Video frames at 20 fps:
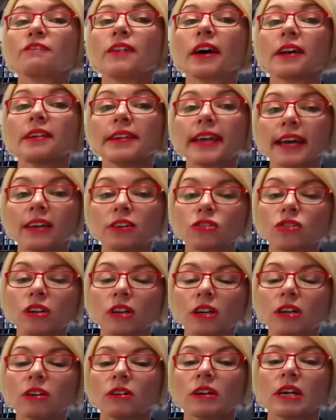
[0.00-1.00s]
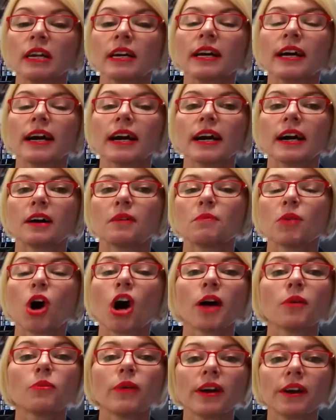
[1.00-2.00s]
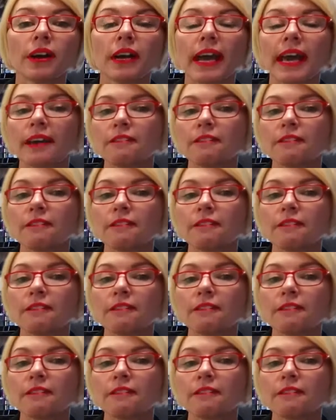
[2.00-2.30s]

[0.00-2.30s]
foundation. I wear it